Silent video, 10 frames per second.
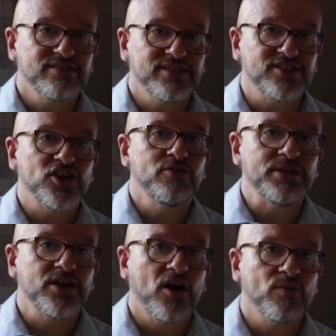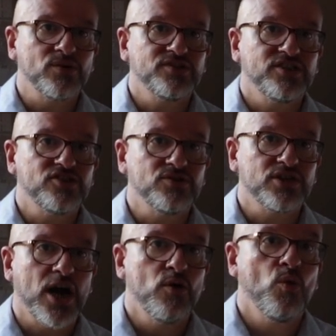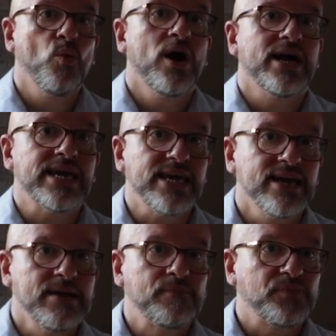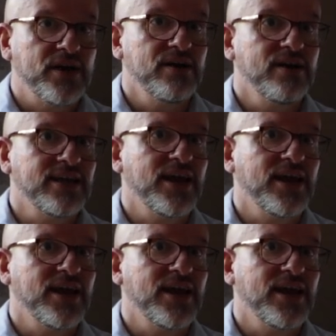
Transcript: determined that I wanted to go away uh, and